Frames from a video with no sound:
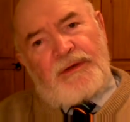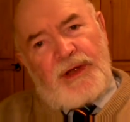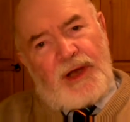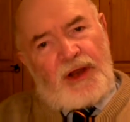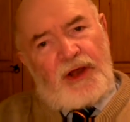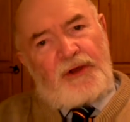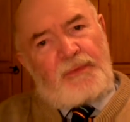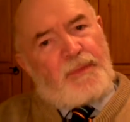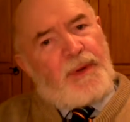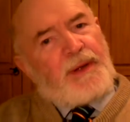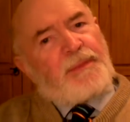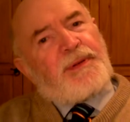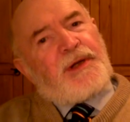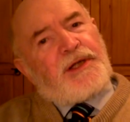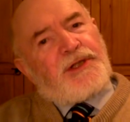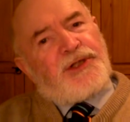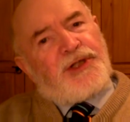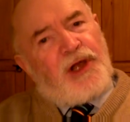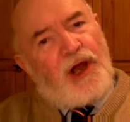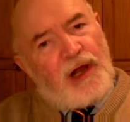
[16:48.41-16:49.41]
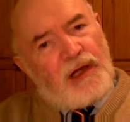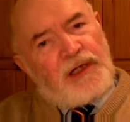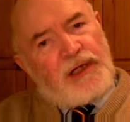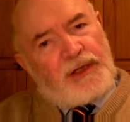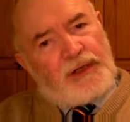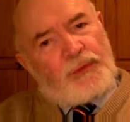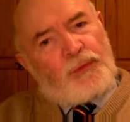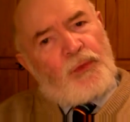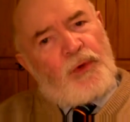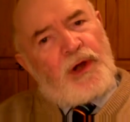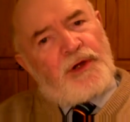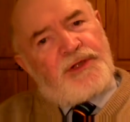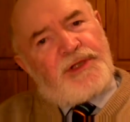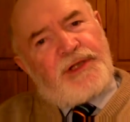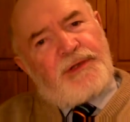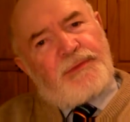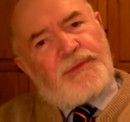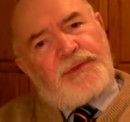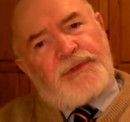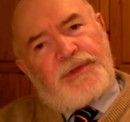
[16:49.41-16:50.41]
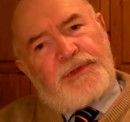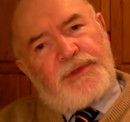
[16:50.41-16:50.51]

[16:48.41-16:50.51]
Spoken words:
a lot of people in Scotland want to